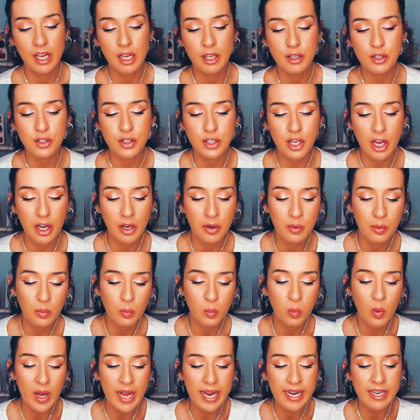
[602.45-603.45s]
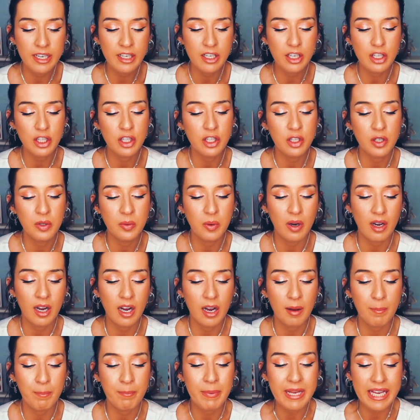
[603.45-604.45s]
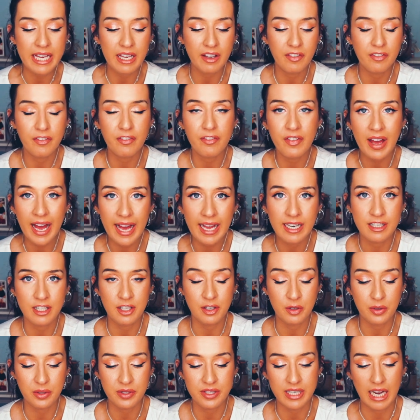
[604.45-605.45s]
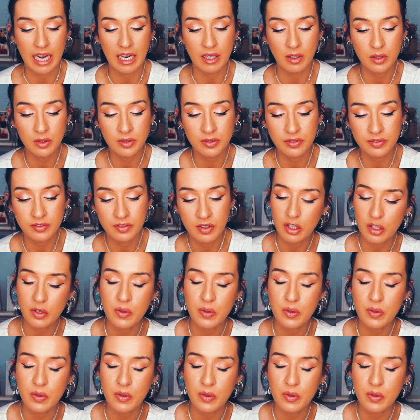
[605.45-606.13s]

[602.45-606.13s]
So when you are being fair to yourself,